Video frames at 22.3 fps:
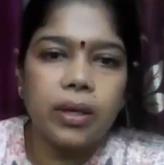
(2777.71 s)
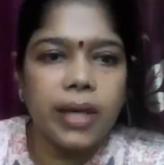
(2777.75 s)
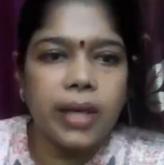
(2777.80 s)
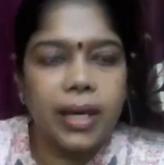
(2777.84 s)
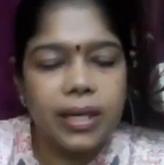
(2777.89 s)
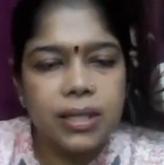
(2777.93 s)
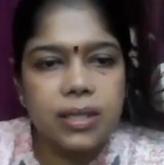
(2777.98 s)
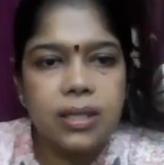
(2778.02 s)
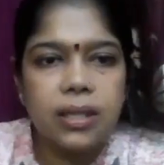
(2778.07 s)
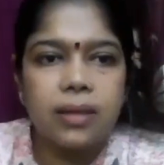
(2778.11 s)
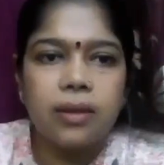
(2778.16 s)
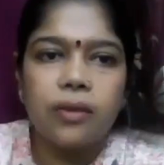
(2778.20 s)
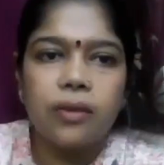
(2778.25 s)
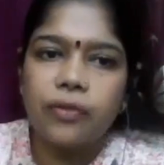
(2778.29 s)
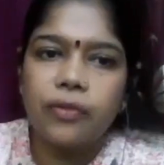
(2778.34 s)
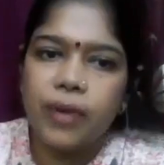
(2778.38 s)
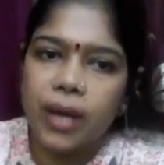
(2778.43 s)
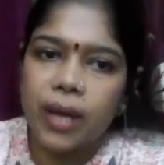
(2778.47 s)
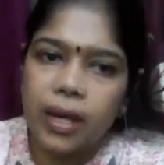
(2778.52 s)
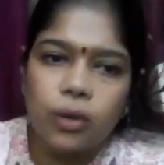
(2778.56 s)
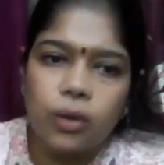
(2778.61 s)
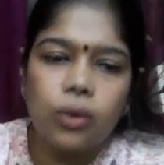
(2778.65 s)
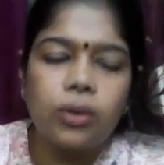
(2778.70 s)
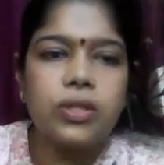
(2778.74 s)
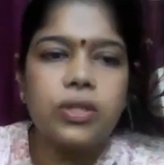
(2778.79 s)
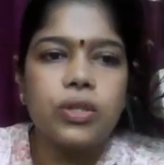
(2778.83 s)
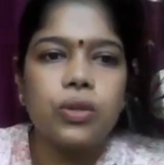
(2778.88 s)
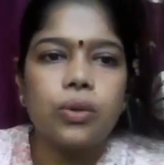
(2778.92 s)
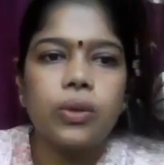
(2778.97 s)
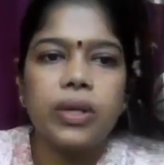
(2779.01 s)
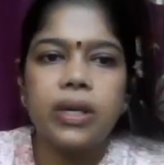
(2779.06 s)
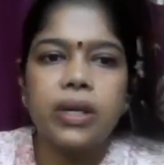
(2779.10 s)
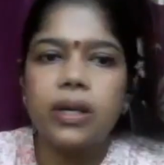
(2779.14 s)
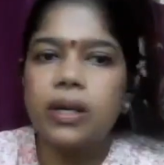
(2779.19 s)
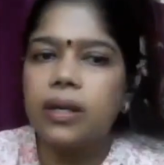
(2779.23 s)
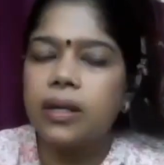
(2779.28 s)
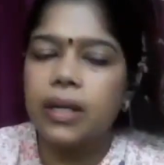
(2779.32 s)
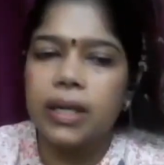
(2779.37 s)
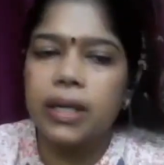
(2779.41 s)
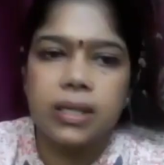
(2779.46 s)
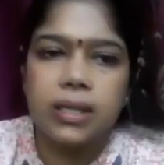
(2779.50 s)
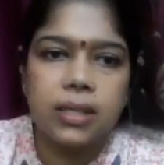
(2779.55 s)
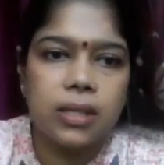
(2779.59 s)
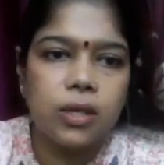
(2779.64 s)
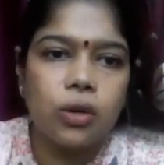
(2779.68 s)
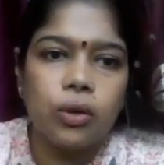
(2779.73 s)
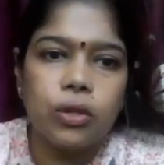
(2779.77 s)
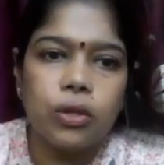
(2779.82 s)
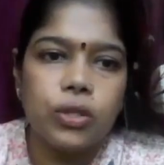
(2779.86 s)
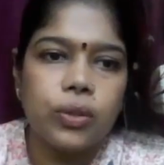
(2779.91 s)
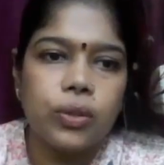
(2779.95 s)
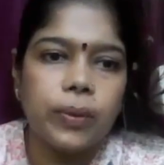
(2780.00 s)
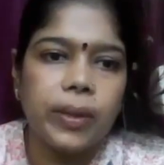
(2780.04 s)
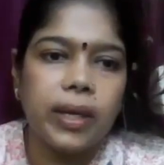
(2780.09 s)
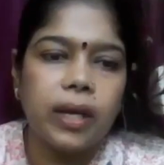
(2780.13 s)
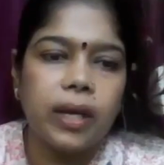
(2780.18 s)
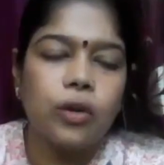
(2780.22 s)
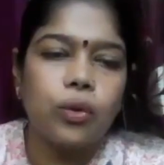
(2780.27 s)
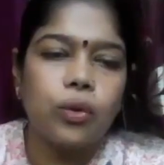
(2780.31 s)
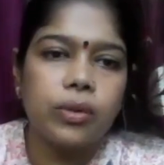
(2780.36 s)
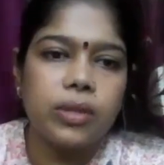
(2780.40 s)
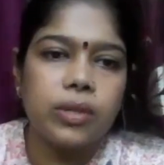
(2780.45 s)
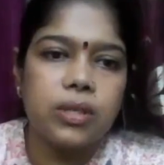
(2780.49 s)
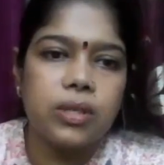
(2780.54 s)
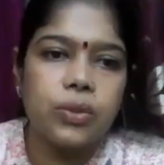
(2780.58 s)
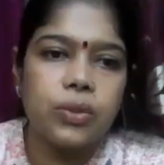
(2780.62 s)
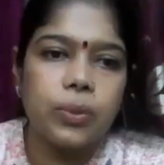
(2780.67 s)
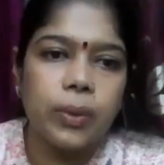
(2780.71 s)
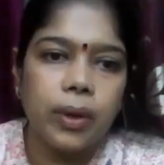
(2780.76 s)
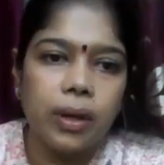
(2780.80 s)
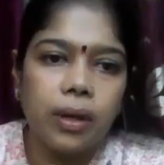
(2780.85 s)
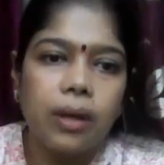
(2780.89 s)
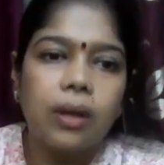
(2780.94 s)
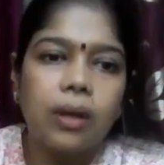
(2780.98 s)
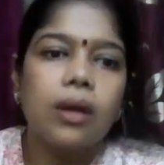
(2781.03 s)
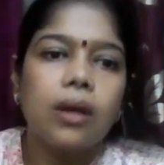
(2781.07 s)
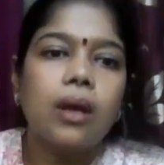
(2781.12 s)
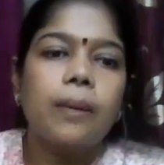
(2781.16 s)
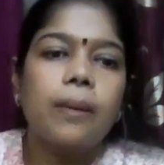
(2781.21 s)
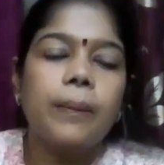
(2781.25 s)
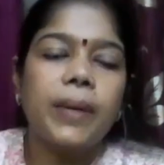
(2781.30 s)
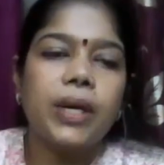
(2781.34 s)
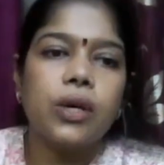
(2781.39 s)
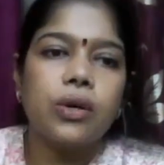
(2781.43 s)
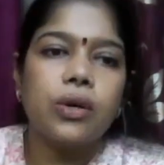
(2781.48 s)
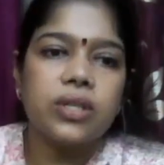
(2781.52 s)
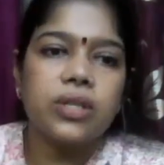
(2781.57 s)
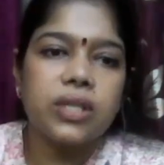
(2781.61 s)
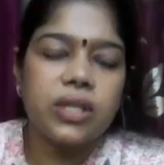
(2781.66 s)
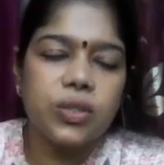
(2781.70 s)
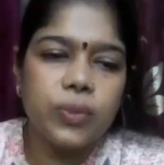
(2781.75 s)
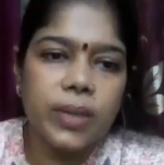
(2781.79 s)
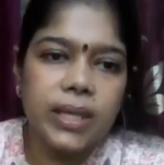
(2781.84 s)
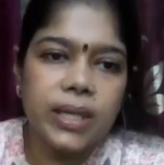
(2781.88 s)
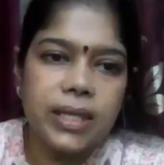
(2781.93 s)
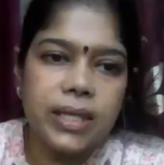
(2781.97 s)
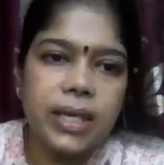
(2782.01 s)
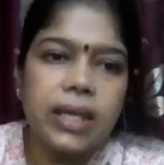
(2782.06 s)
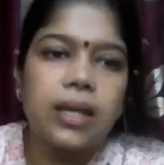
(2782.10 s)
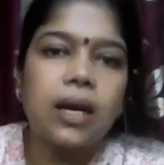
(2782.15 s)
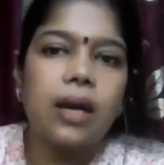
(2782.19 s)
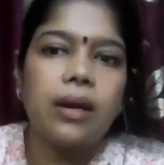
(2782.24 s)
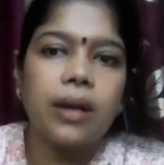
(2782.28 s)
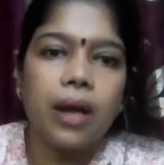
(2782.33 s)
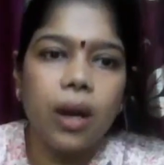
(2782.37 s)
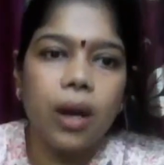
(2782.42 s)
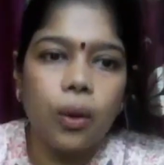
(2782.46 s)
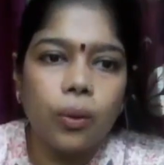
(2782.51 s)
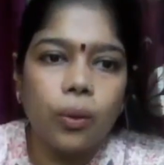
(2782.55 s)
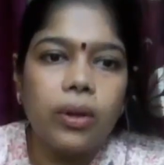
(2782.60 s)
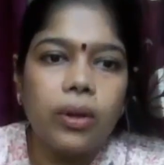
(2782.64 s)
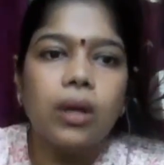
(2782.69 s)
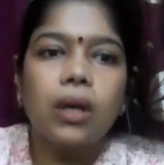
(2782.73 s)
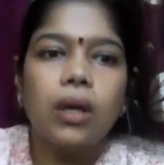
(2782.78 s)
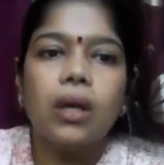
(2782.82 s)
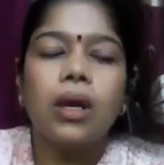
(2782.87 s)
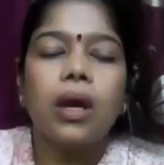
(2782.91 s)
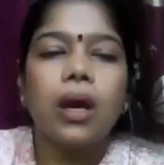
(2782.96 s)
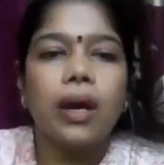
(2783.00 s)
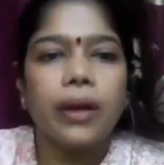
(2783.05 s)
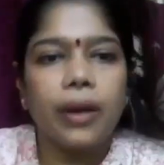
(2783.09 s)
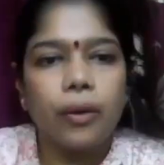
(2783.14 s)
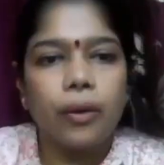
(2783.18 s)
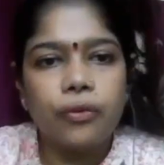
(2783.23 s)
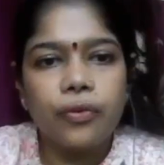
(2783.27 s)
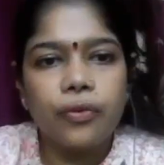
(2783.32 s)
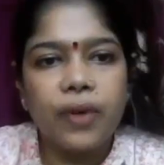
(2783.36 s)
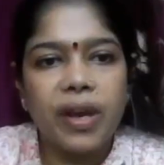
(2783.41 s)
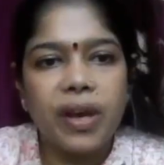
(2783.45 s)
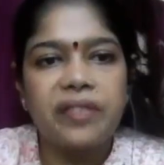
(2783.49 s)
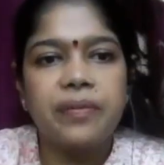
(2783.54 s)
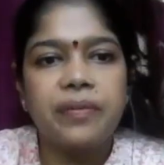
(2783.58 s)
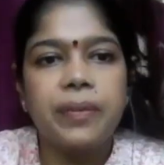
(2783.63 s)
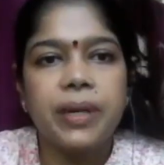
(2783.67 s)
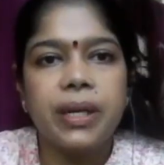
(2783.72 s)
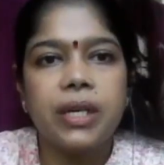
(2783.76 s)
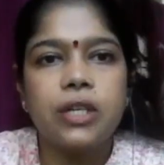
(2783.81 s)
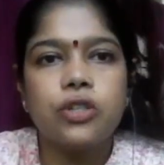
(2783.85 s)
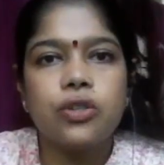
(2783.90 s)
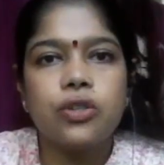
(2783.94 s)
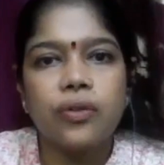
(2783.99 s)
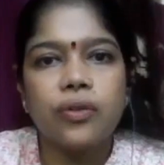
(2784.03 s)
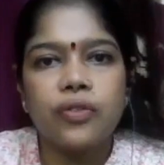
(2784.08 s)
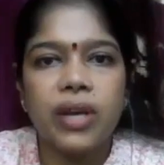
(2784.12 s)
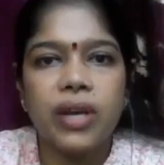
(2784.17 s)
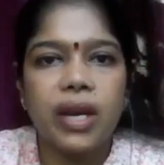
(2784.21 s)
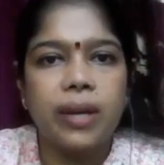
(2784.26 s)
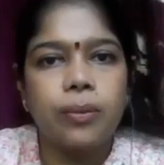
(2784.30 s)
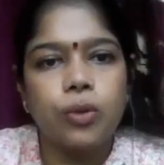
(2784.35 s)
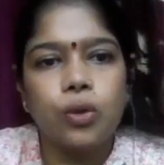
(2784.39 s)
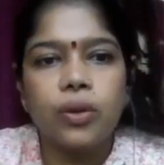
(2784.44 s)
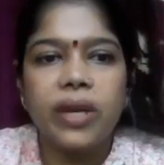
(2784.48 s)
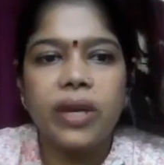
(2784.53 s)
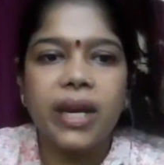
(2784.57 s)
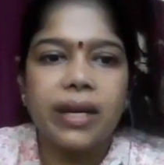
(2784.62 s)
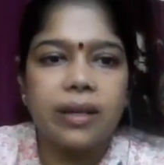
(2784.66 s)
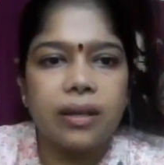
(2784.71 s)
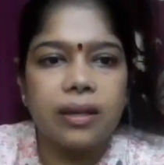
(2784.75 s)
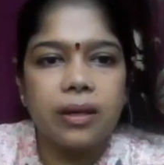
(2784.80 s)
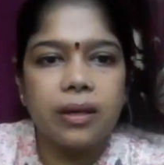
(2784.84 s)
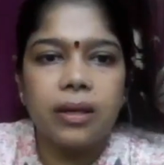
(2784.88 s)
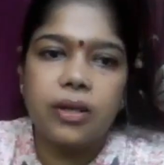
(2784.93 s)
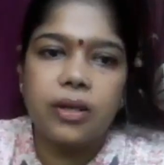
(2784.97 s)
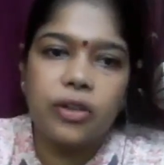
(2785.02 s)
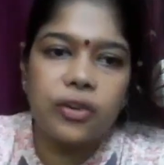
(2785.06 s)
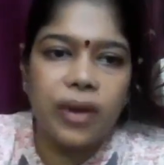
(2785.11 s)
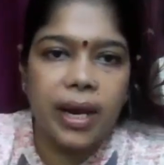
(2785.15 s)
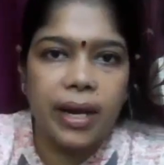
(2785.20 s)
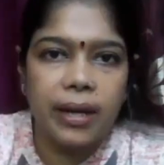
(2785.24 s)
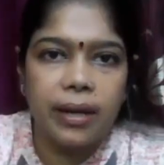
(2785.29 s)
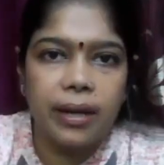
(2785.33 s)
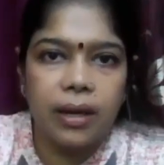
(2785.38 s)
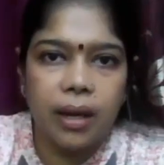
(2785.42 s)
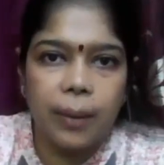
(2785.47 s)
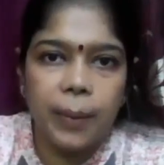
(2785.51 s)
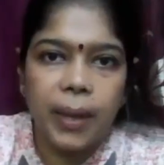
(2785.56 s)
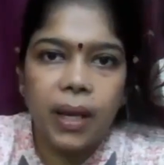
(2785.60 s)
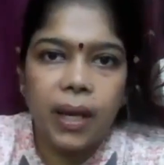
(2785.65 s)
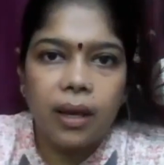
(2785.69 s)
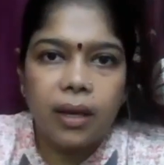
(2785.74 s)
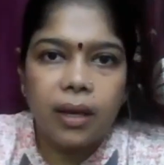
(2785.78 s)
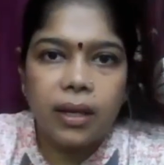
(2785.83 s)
Yes, in the fan also, in an AC also, we can do this work because it will take around 5 minutes of time to get it dried up.